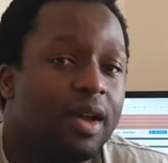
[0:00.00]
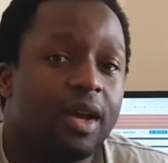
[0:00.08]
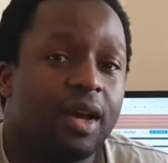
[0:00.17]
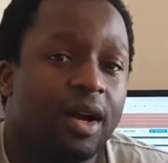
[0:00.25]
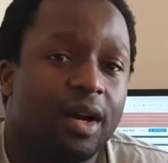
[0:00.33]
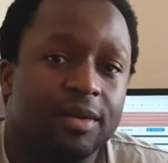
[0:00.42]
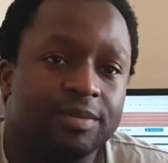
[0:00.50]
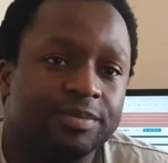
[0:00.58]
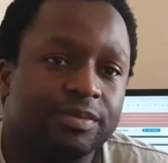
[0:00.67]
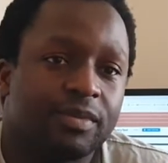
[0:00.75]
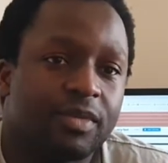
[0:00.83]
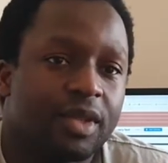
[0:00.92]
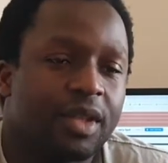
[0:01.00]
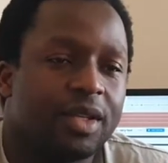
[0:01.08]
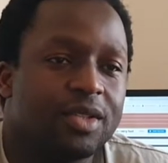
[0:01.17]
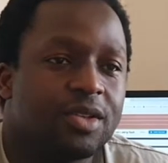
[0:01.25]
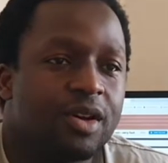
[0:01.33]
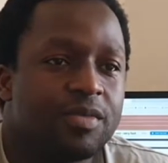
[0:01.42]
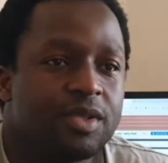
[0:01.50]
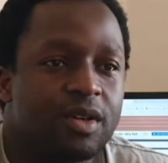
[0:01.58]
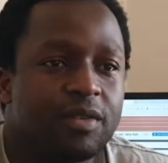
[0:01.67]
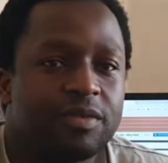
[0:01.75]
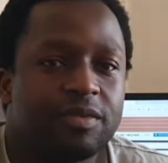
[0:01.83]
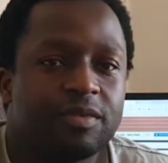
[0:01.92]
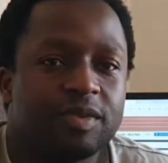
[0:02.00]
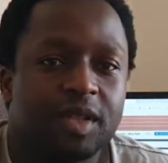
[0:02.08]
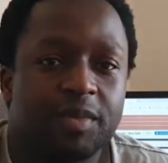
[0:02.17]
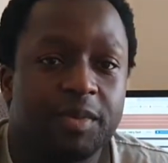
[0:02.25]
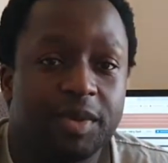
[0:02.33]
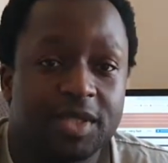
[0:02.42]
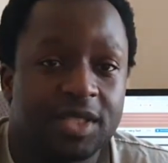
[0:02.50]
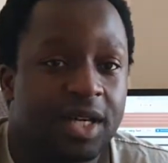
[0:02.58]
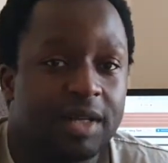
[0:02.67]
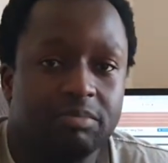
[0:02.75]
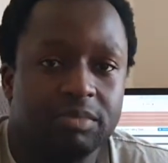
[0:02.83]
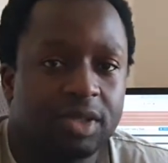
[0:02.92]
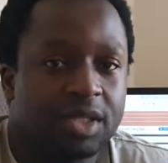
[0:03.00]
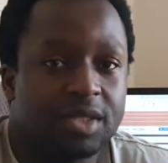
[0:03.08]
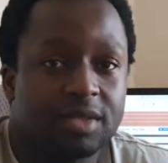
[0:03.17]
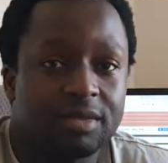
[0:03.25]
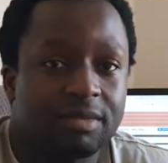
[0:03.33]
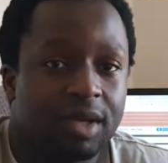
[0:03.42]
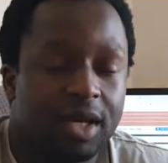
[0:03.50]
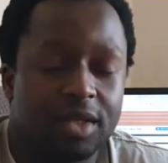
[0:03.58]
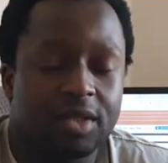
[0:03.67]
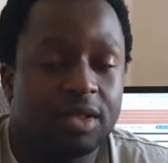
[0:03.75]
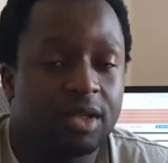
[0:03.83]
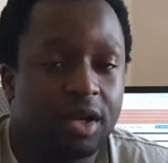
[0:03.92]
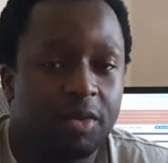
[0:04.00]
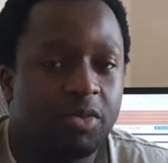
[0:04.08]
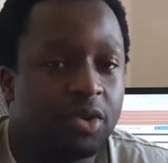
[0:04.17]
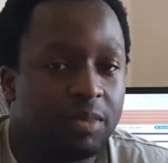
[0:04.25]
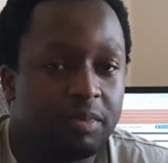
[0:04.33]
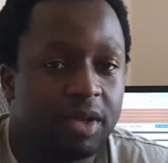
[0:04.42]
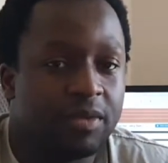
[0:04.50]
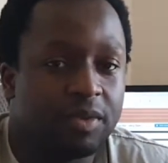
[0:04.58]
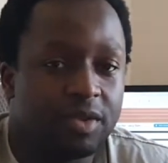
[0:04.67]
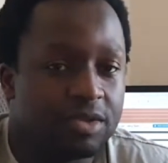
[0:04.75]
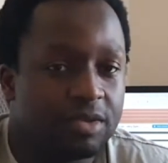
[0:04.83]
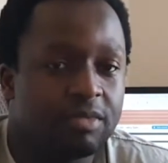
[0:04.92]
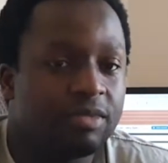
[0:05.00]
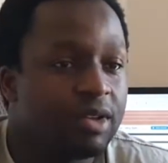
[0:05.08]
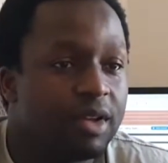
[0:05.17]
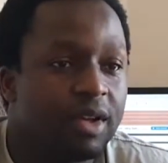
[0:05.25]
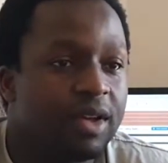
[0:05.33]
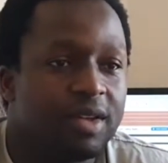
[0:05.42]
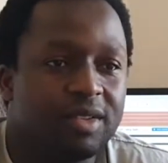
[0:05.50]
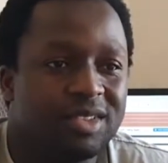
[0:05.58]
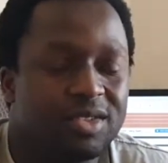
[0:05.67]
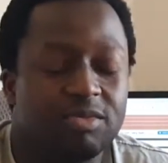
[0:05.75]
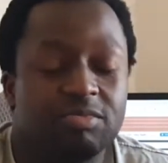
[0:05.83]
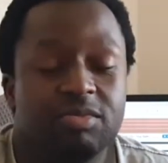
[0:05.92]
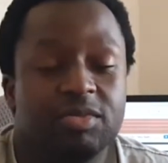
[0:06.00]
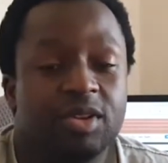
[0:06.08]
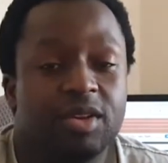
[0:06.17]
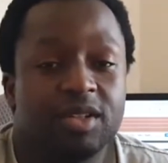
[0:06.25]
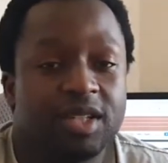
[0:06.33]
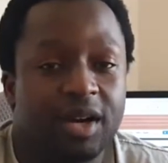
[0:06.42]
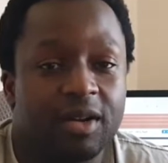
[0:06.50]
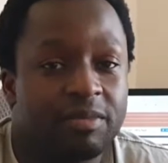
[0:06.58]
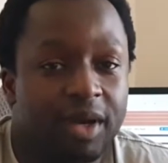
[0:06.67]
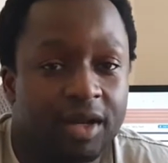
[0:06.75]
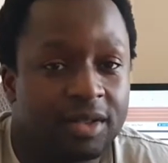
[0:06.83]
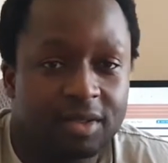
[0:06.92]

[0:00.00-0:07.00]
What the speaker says: Um, in terms of supplements that is actually helpful and beneficial, there's no doubt about it.